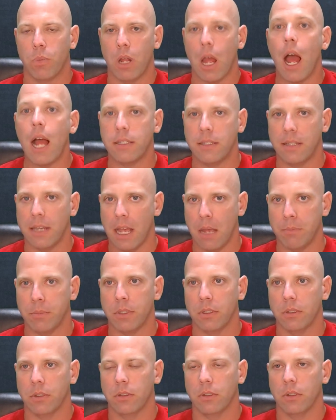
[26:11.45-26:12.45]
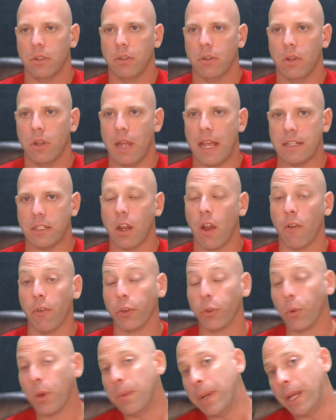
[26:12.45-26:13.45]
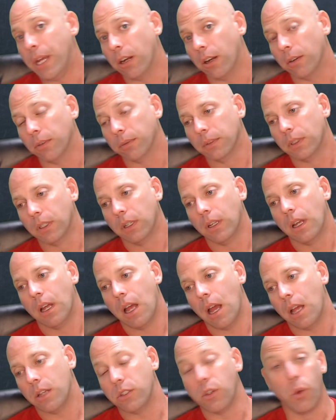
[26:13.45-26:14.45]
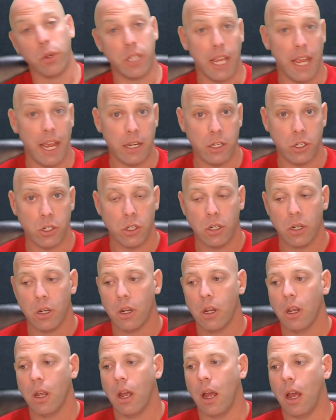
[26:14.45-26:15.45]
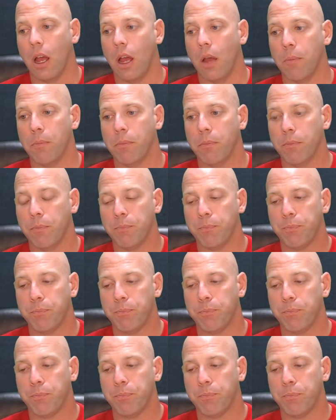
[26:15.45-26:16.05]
concept as a cover three beater. So is hitch. Um,